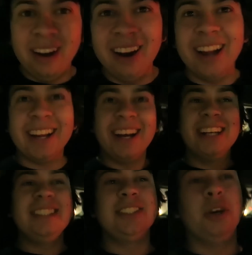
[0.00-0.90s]
All right,
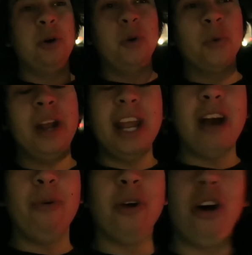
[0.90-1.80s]
guys, so right
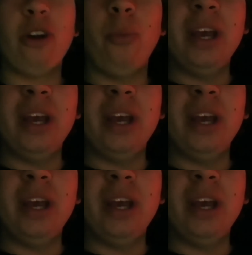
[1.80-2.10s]
now we're on our